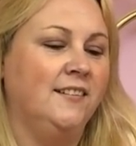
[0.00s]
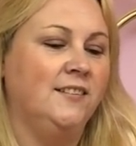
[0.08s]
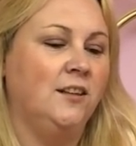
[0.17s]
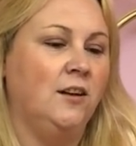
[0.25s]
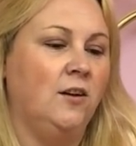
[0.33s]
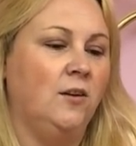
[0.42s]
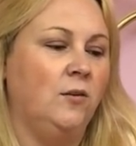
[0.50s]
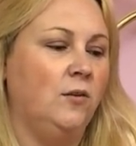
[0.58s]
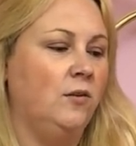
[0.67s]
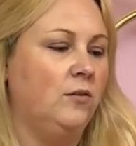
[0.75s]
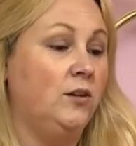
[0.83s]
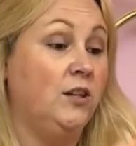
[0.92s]
So,
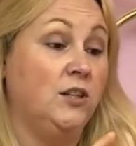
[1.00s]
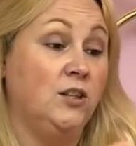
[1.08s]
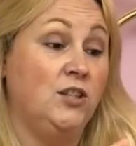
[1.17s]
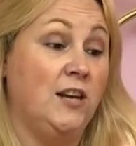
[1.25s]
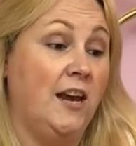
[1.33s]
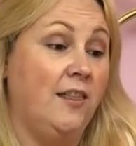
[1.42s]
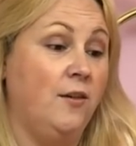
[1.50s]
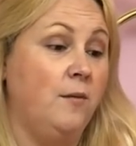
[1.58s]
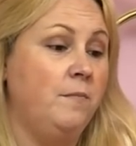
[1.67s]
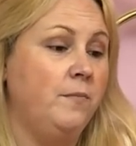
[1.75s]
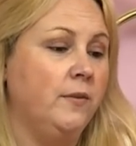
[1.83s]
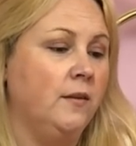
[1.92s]
you can share
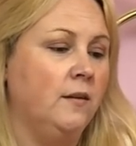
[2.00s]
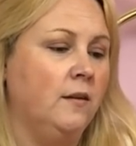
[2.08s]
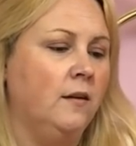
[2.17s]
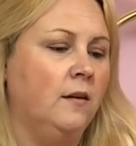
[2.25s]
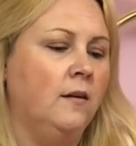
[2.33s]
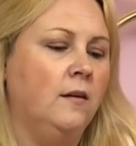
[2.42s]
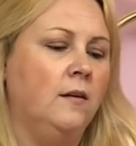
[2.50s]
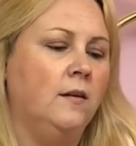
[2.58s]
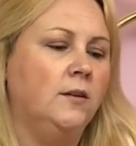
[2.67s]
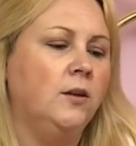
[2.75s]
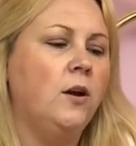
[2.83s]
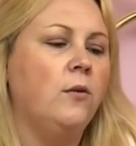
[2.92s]
them.
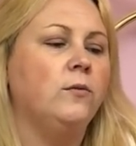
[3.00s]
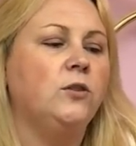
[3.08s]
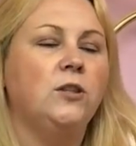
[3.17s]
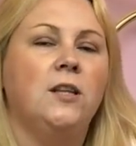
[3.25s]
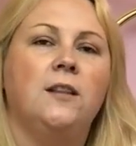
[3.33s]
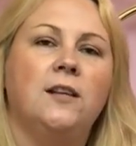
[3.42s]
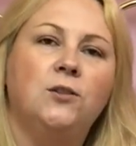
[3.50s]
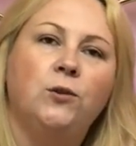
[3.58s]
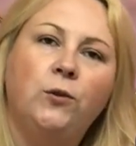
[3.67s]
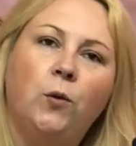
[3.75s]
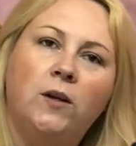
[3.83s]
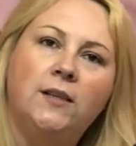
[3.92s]
Don't know, do you think that's
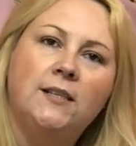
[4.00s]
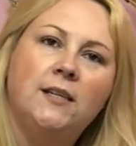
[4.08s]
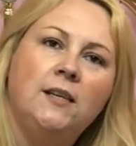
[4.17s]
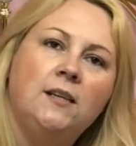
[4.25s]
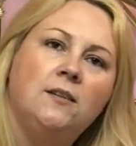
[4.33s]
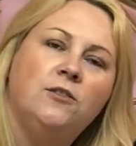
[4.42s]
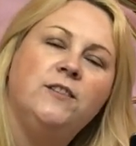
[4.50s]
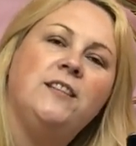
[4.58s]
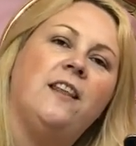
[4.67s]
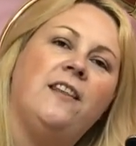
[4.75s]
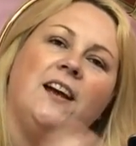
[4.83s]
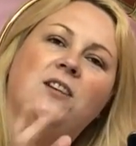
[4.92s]
good quality? Or is
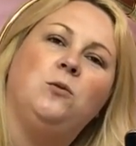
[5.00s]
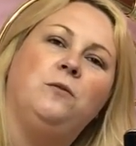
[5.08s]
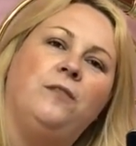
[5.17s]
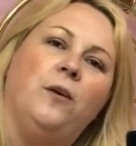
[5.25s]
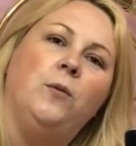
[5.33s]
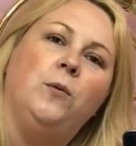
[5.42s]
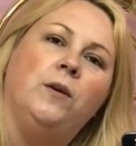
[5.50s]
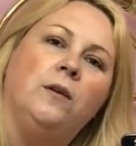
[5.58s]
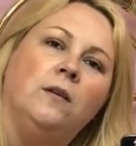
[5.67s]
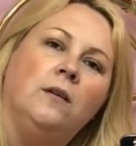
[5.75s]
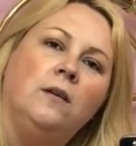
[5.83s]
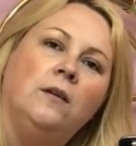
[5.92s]
it the actual phone?
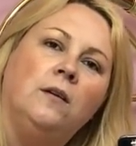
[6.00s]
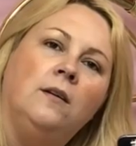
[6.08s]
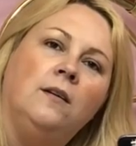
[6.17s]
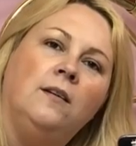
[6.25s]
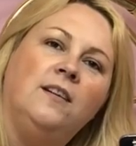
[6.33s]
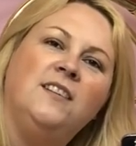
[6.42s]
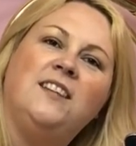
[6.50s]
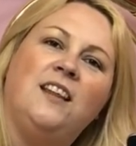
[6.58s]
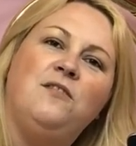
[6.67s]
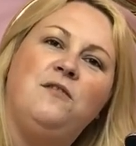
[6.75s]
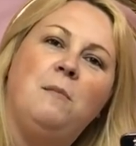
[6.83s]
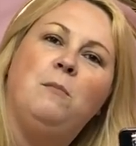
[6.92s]

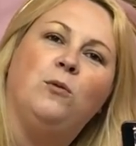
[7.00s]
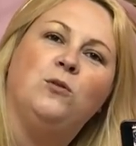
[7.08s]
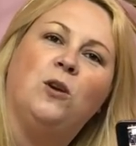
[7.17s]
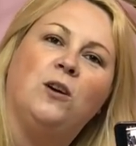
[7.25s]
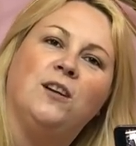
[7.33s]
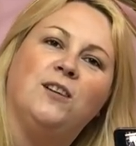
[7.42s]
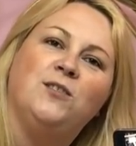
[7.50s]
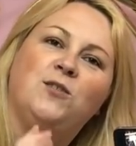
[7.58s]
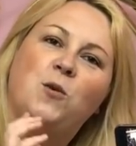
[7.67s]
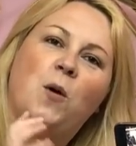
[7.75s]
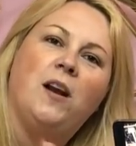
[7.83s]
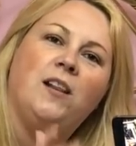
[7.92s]
Instead, the Vimble's not going to
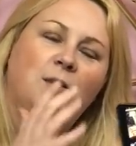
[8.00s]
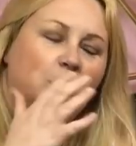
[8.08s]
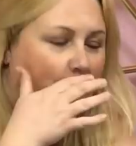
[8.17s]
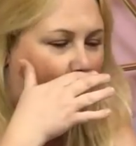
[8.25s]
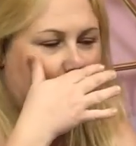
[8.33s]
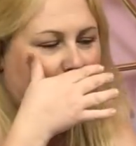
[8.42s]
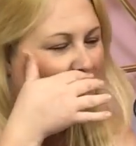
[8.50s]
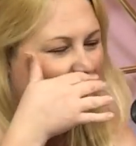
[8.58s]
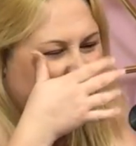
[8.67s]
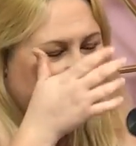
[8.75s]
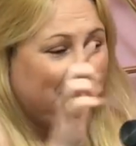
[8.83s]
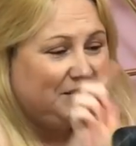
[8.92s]
do anything with the
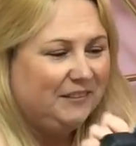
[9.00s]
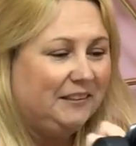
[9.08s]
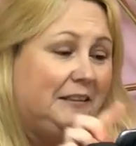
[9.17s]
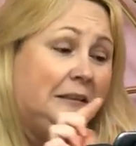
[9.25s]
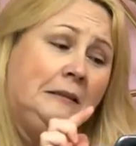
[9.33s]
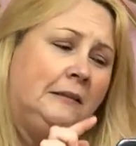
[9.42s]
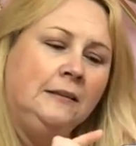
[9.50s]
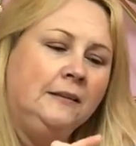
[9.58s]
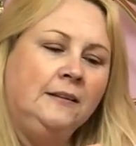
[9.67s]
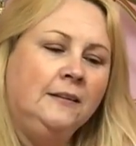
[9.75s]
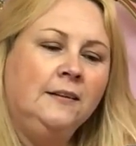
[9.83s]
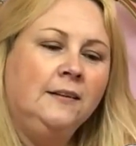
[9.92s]
quality, is it
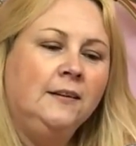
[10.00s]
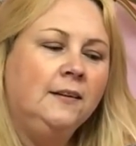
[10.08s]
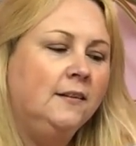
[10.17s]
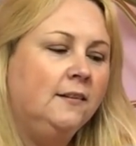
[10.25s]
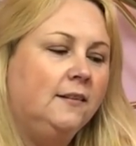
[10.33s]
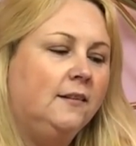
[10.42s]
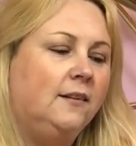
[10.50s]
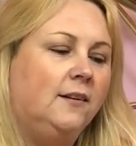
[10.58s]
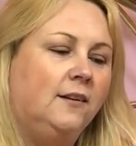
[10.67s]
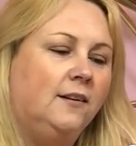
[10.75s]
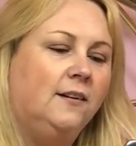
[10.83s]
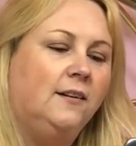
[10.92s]
really?
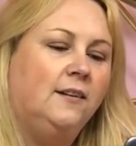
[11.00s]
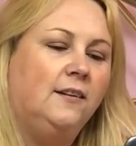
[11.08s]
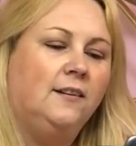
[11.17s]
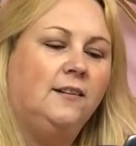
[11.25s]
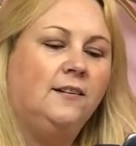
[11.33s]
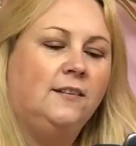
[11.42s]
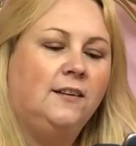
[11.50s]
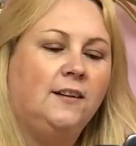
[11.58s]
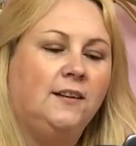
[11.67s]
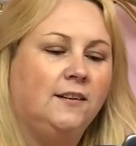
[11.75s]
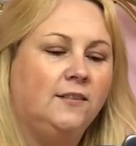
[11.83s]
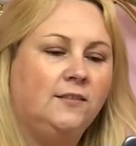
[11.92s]
I
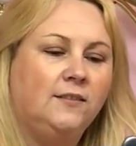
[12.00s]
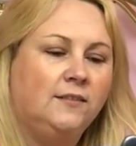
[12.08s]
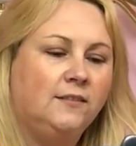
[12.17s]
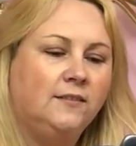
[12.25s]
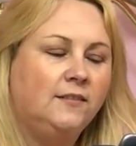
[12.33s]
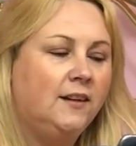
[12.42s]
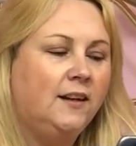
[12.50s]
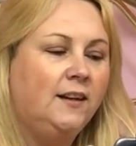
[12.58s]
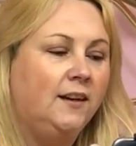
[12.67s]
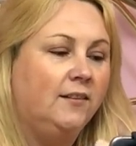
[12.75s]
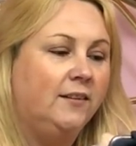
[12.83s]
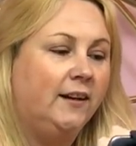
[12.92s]

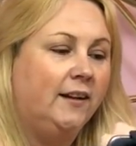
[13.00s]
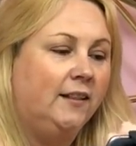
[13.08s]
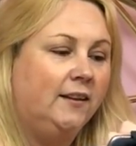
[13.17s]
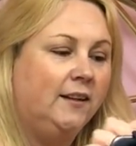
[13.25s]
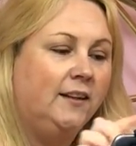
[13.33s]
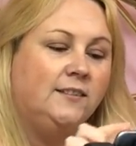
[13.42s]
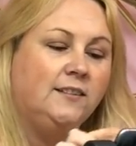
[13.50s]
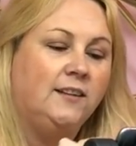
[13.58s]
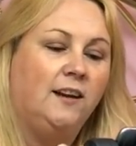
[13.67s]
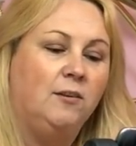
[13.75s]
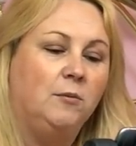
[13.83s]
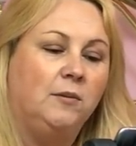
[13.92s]
know, Adele. It's a
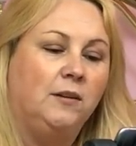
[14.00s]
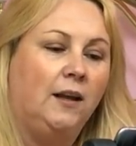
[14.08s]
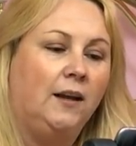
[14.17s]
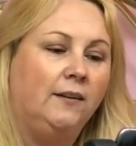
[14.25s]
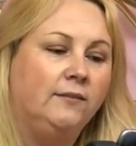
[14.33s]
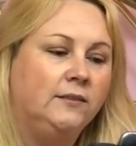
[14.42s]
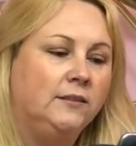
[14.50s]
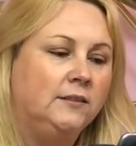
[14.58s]
terrible life.